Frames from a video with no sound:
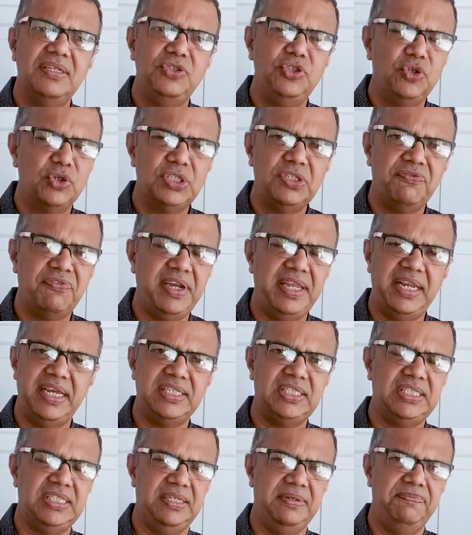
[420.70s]
Josephine
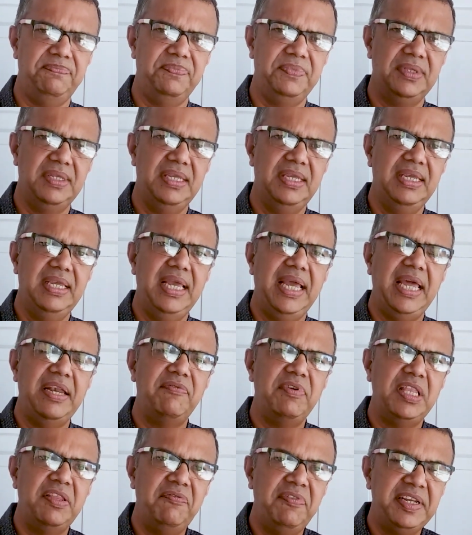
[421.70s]
asked her. And
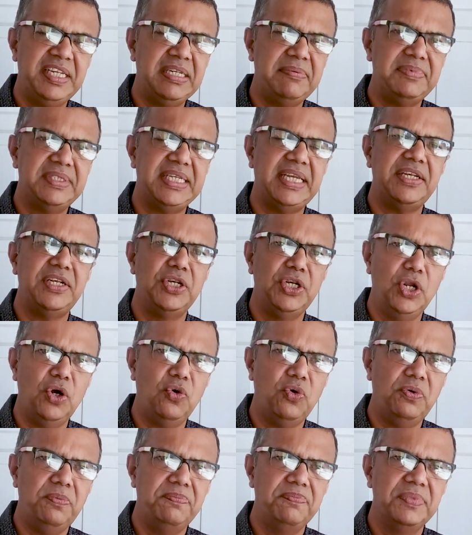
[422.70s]
when the victim said
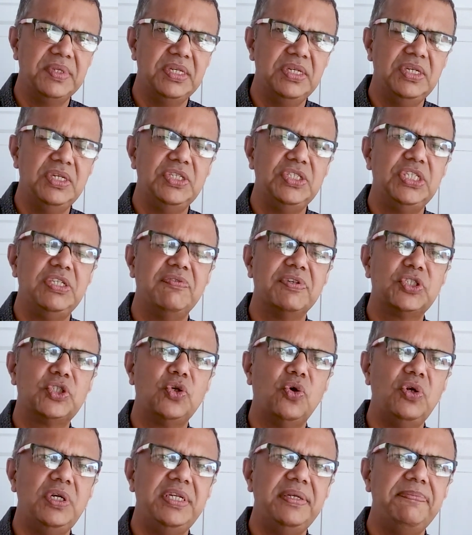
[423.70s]
no, she was
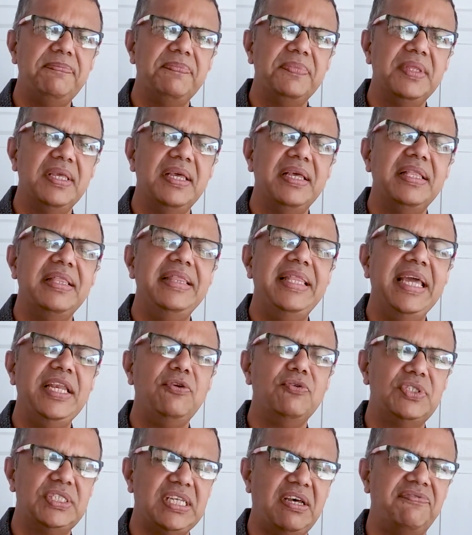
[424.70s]
told, "Then
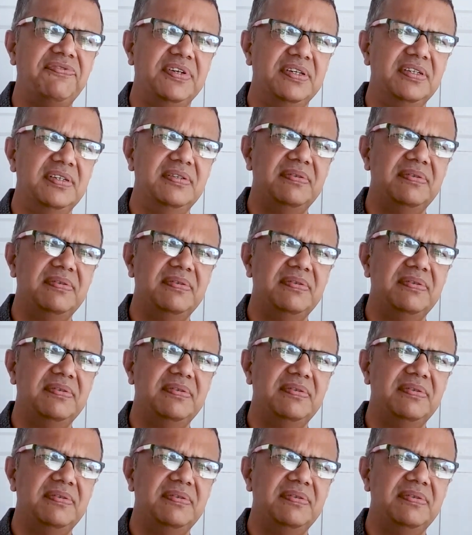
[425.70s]
you suffer."